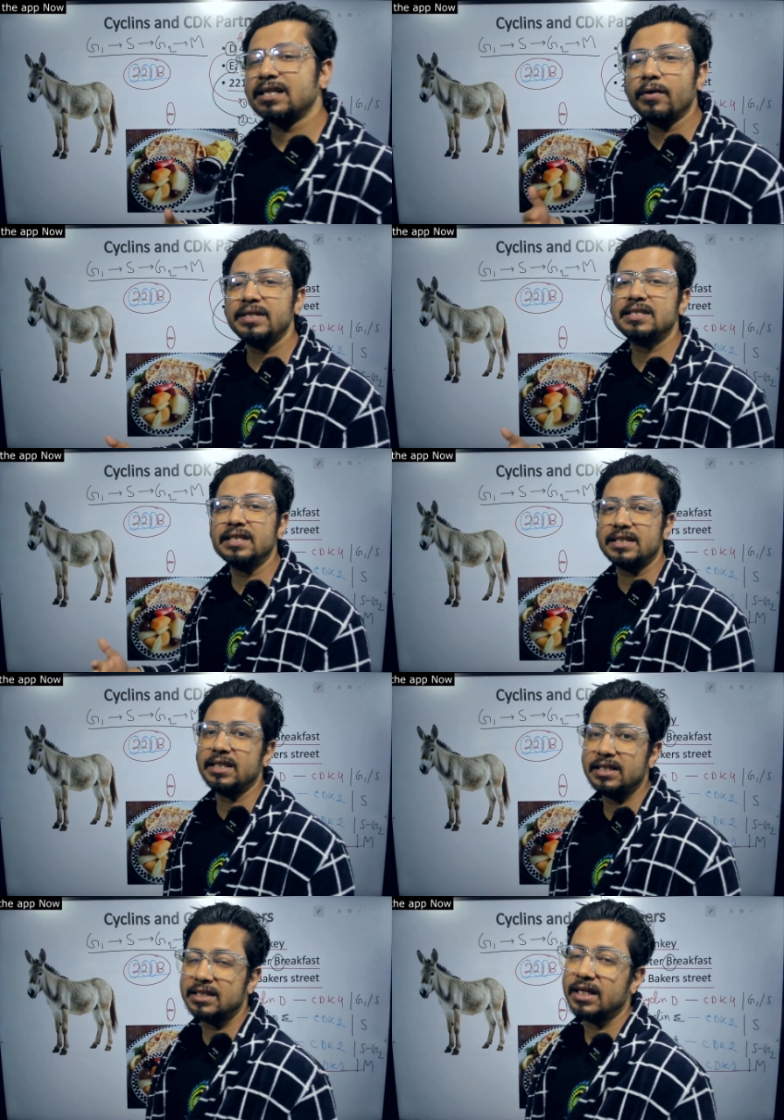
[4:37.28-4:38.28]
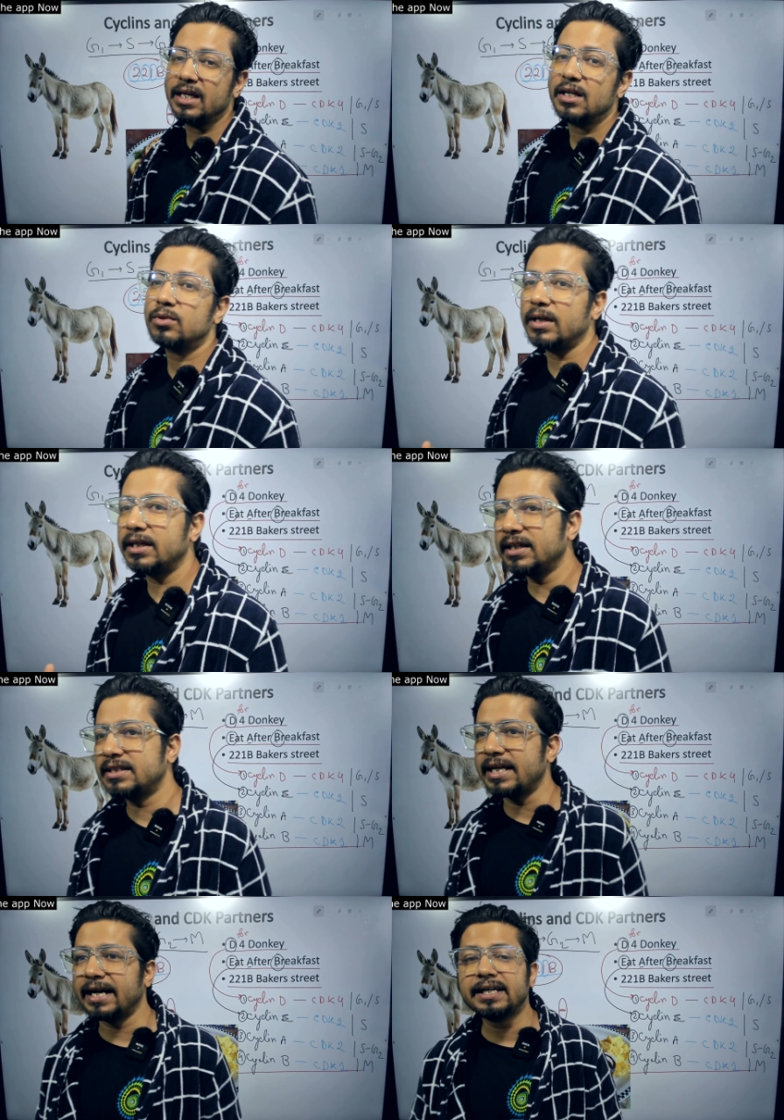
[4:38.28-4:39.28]
how easy it is to
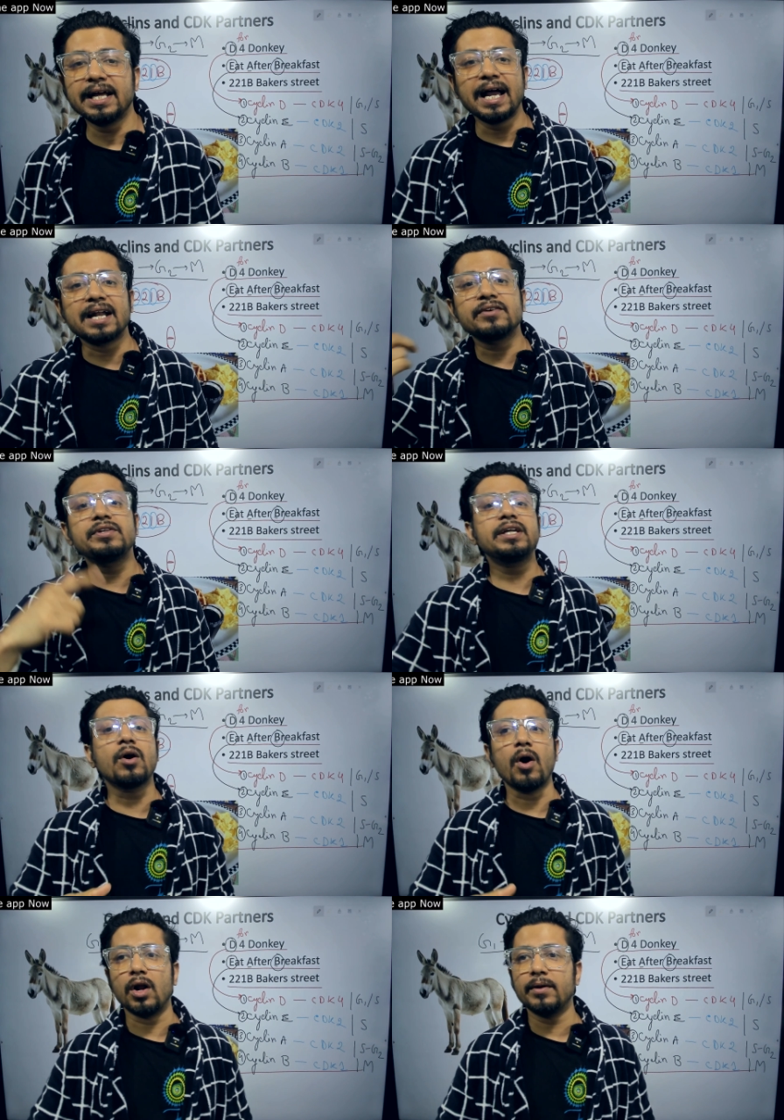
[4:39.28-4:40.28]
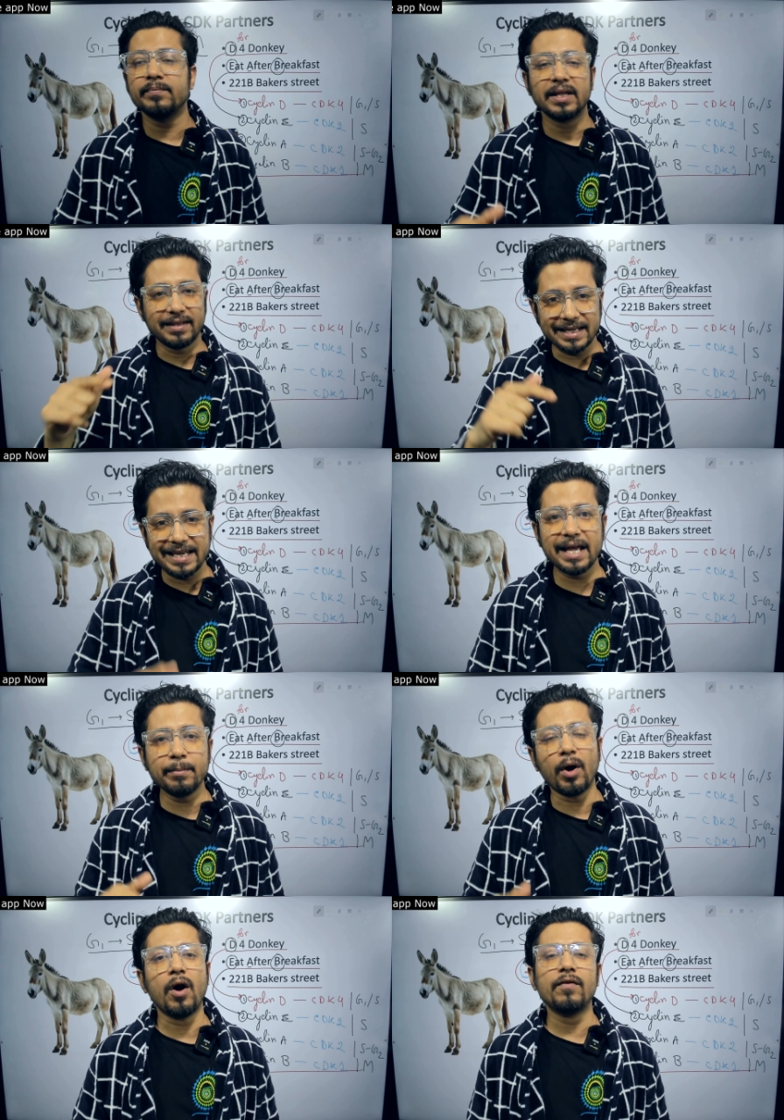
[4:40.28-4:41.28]
understand and recall the
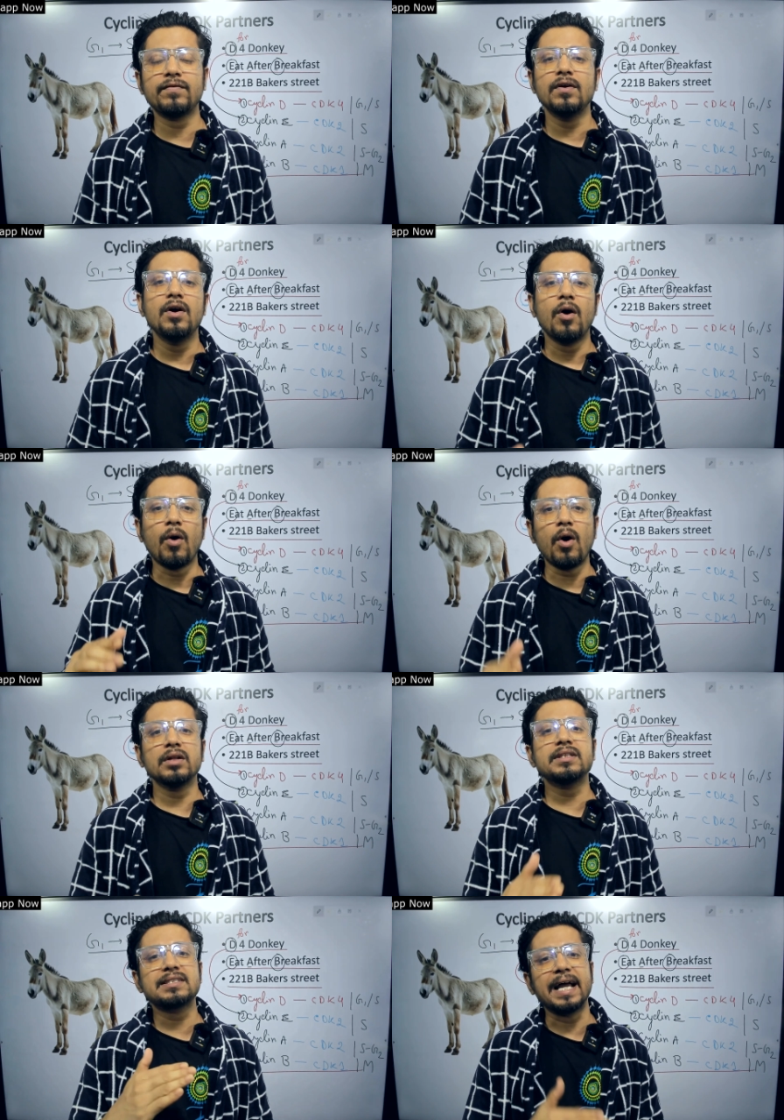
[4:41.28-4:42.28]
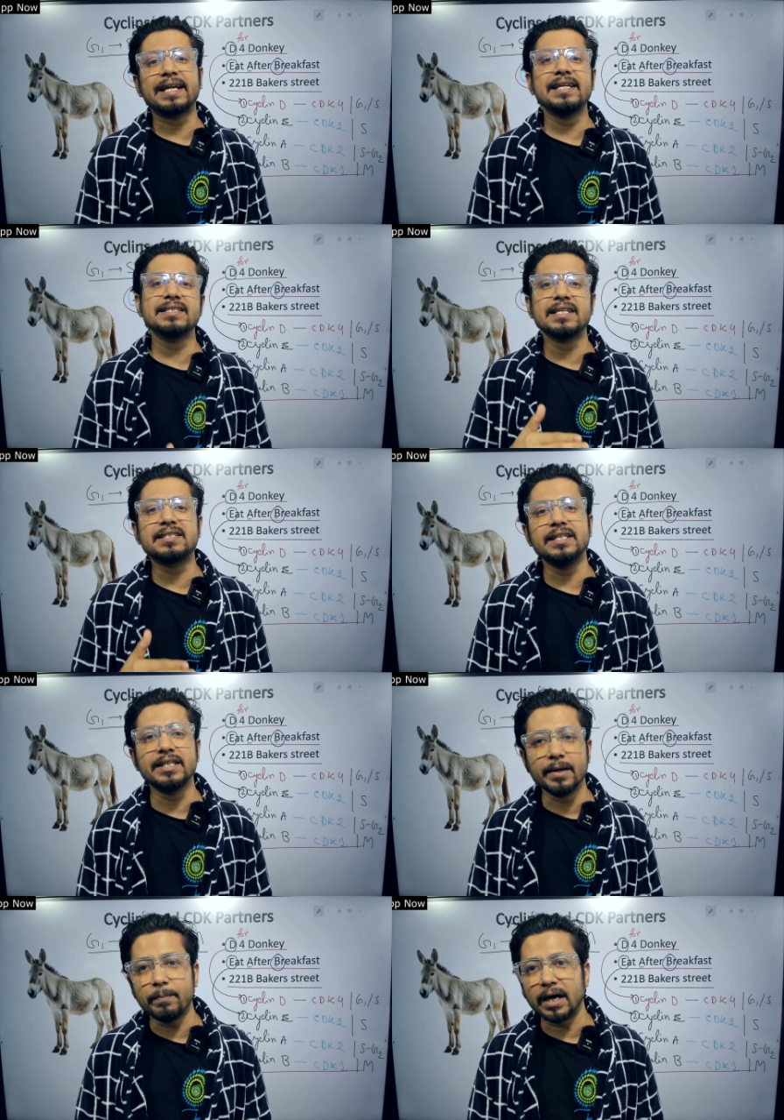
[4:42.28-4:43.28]
name of all the cyclins and
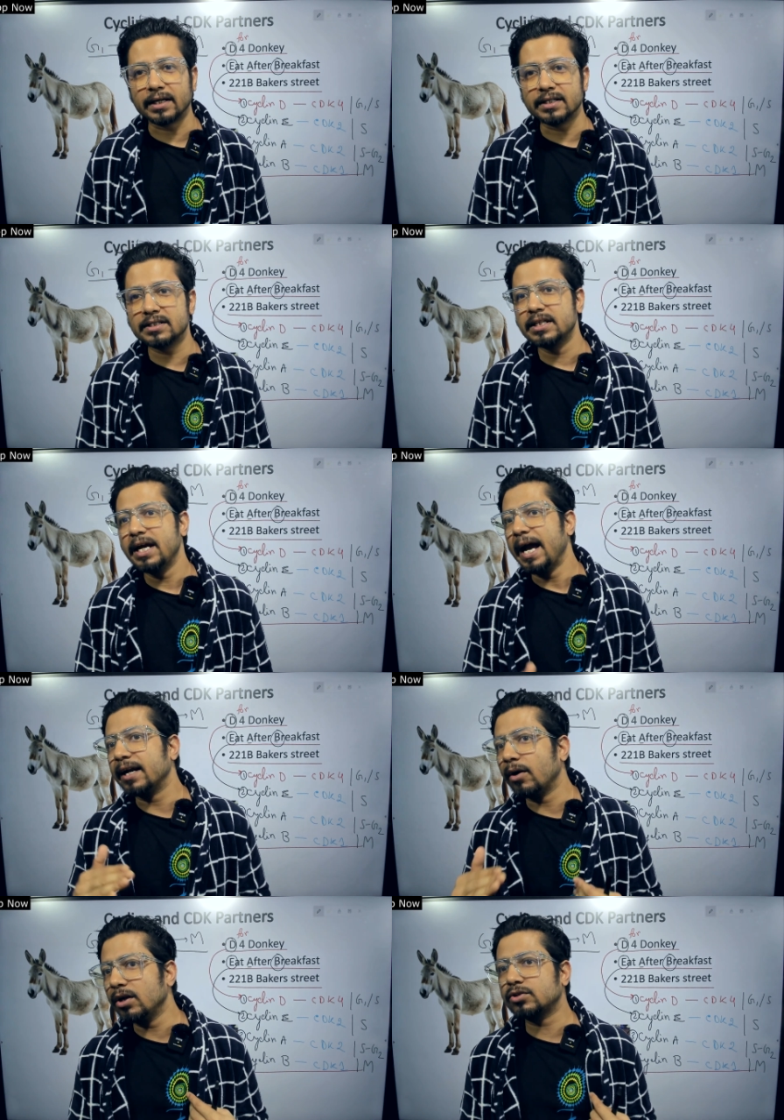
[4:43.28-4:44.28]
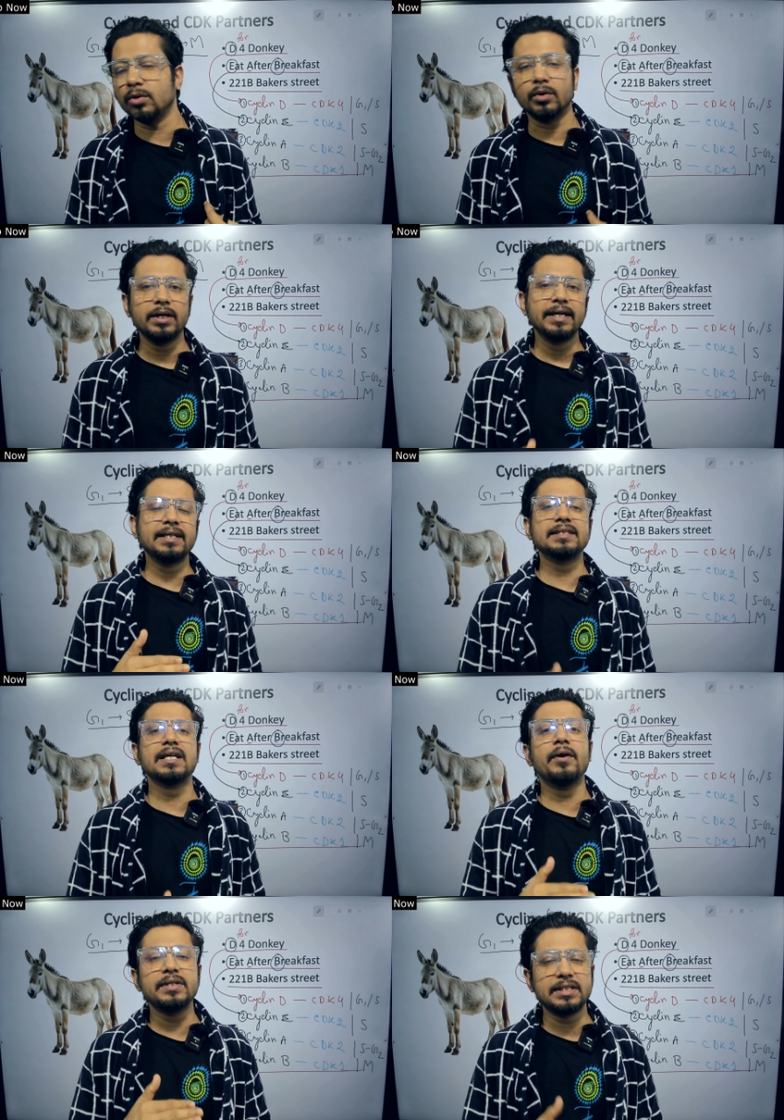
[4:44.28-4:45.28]
CDK partners. And also it is
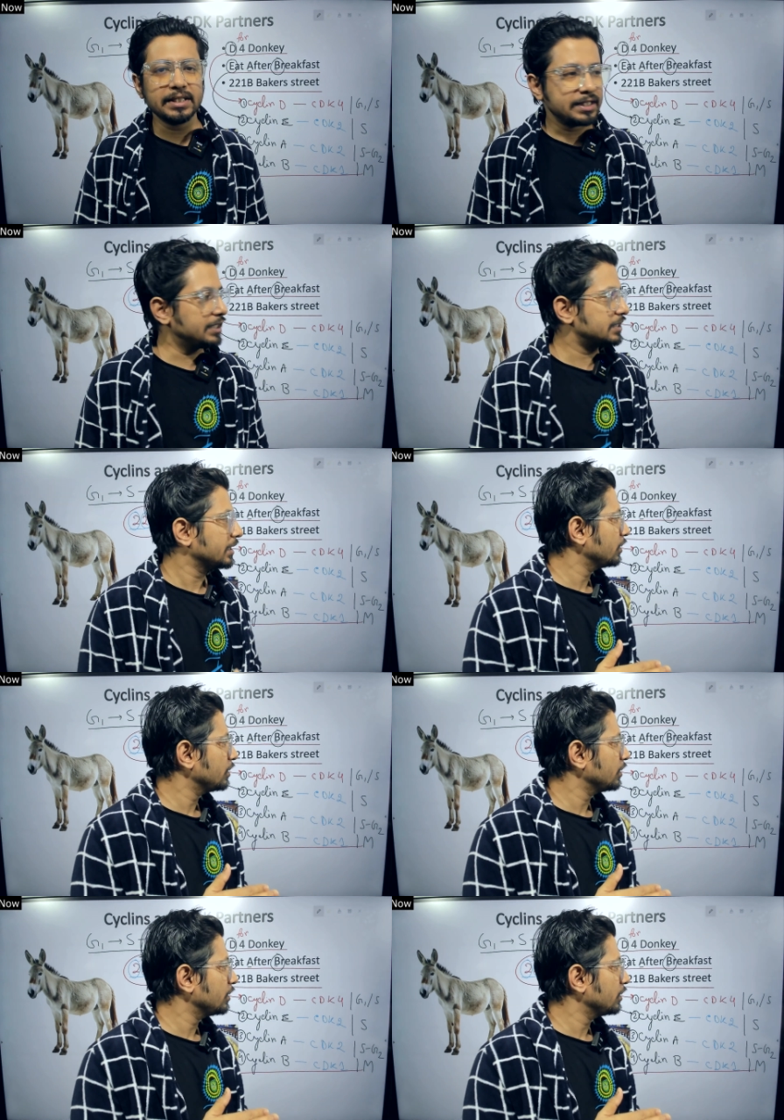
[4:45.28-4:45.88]
how easy it is